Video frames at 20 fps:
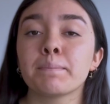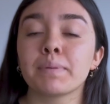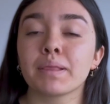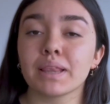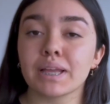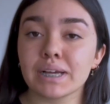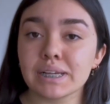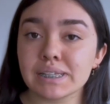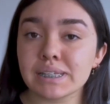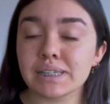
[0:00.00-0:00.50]

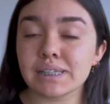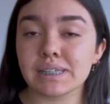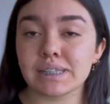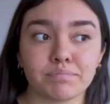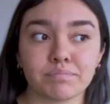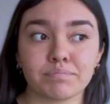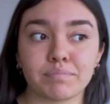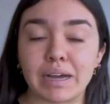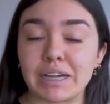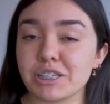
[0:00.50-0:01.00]
plus
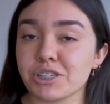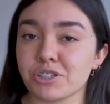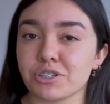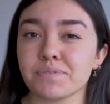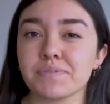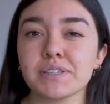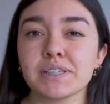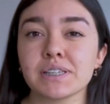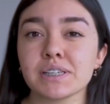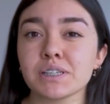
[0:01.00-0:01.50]
my
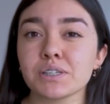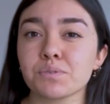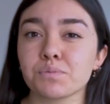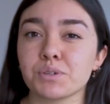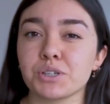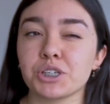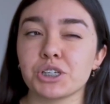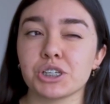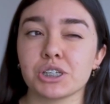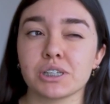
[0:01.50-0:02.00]
services,
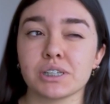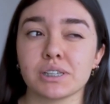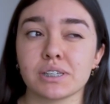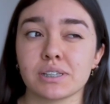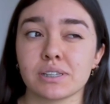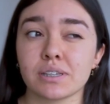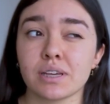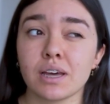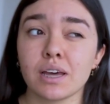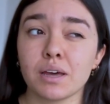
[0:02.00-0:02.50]
which is
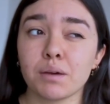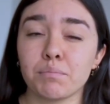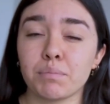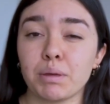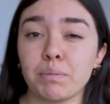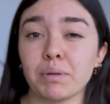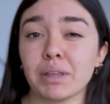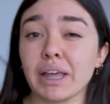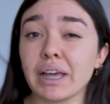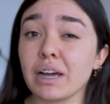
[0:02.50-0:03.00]

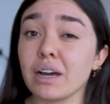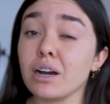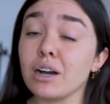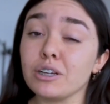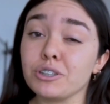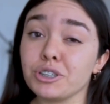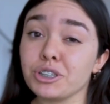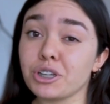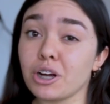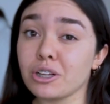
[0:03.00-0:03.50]
maybe like
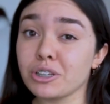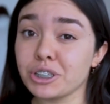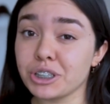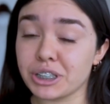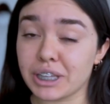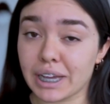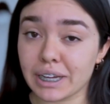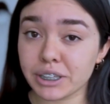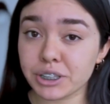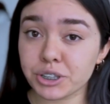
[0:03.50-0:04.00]
$100
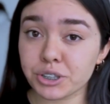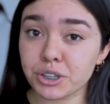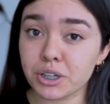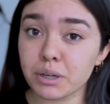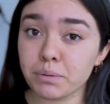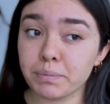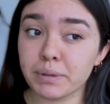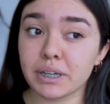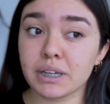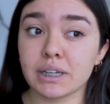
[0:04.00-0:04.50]

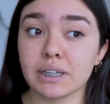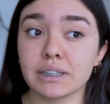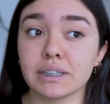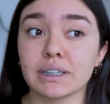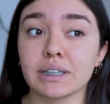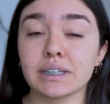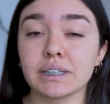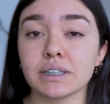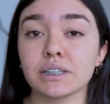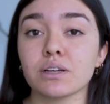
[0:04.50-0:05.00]
extra because
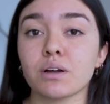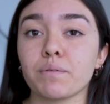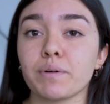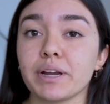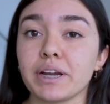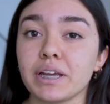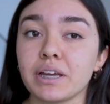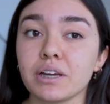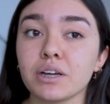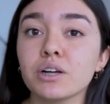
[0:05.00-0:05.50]
this is
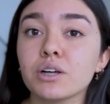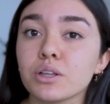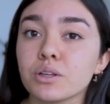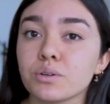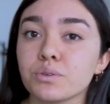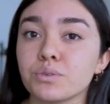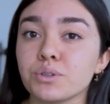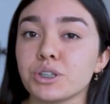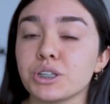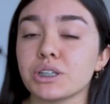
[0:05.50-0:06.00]
already
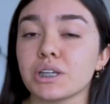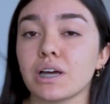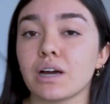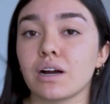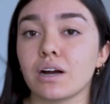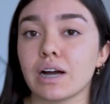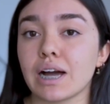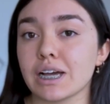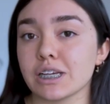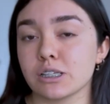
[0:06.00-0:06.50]
includes
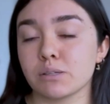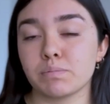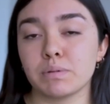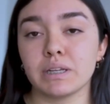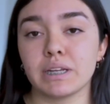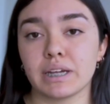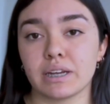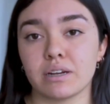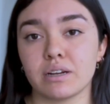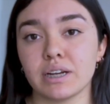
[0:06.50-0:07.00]
a
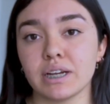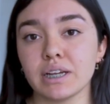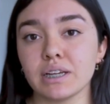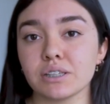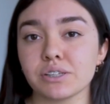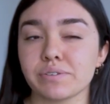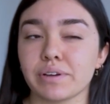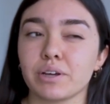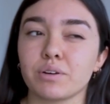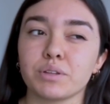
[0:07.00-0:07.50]
high-speed
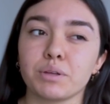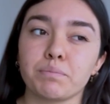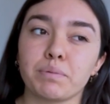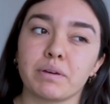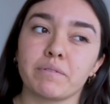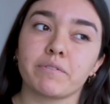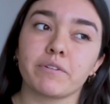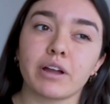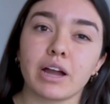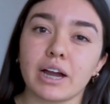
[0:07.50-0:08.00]
internet. So I only pay
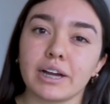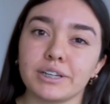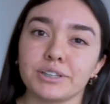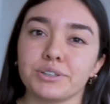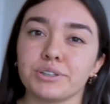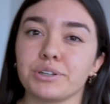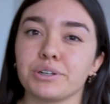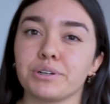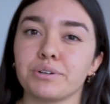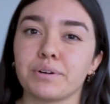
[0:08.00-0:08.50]
for
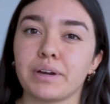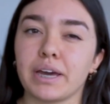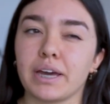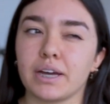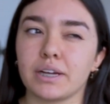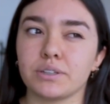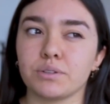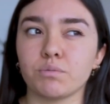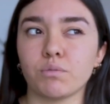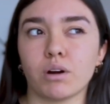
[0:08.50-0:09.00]
hydro
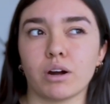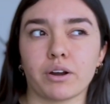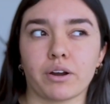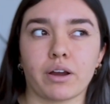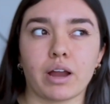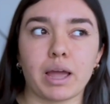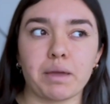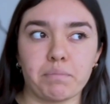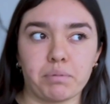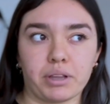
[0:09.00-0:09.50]
and
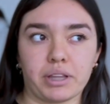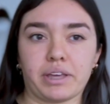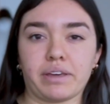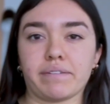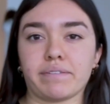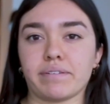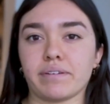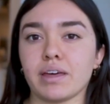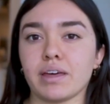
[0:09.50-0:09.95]
water, I believe.